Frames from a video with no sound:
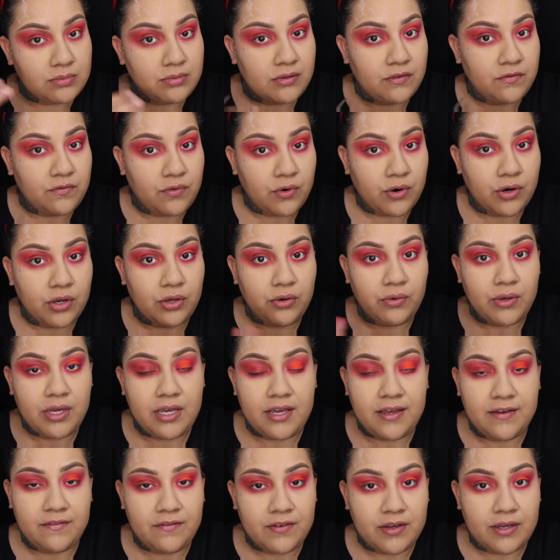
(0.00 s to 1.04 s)
before you
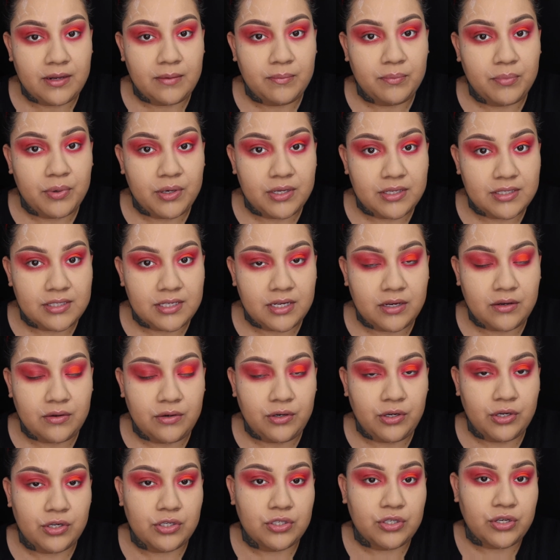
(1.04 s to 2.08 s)
even put down
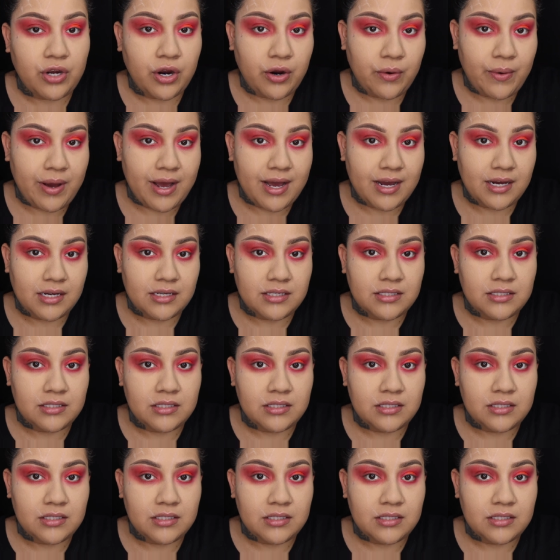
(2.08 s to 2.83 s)
your scar wax.